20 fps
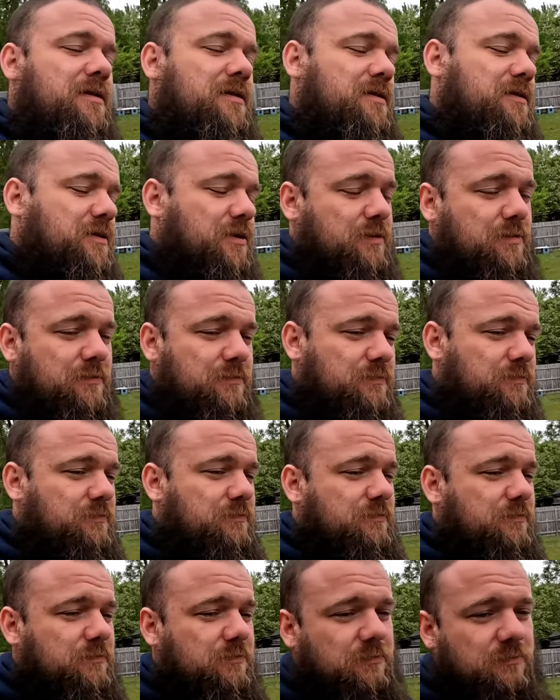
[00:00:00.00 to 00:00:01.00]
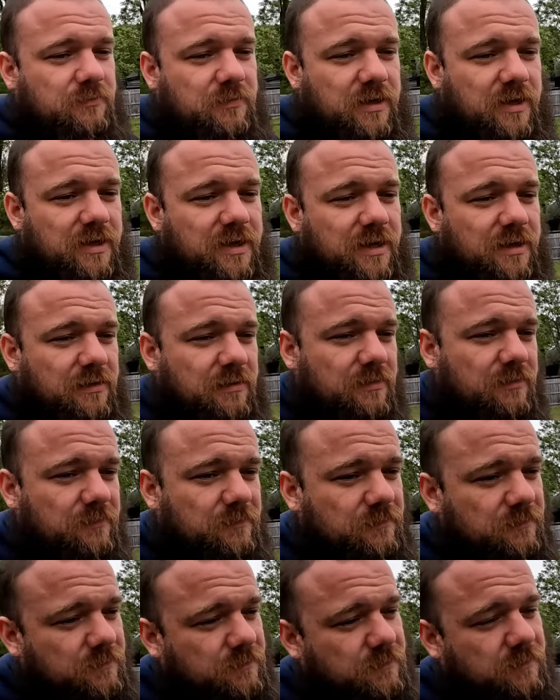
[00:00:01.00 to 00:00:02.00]
So again,
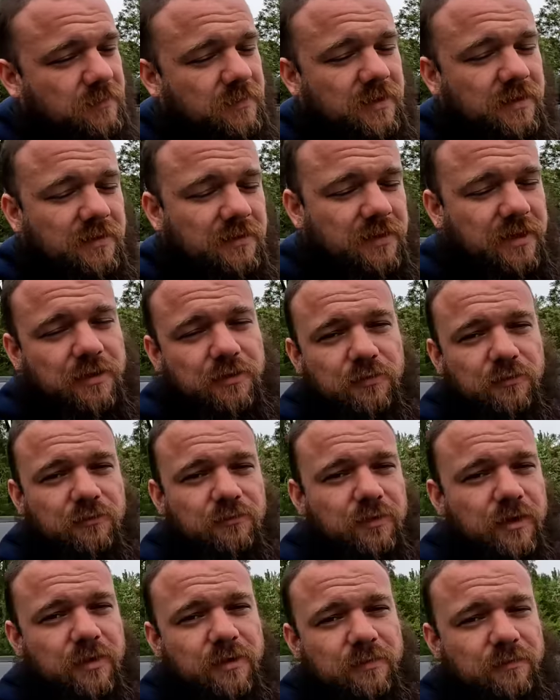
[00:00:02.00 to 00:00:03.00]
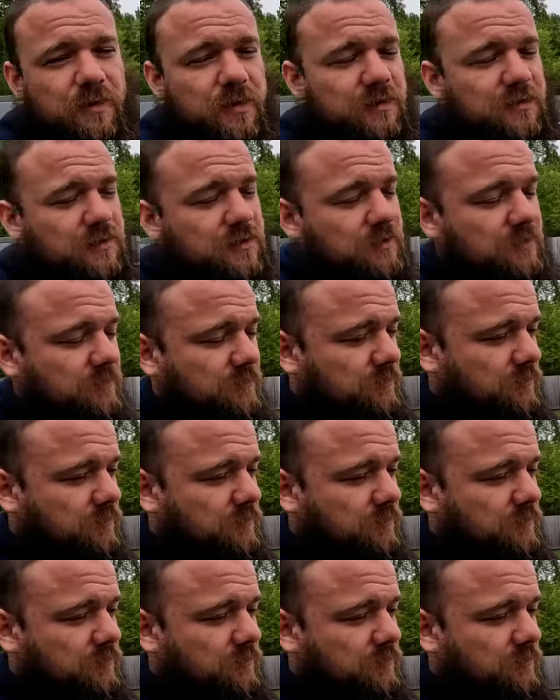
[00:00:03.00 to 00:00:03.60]
thank you very much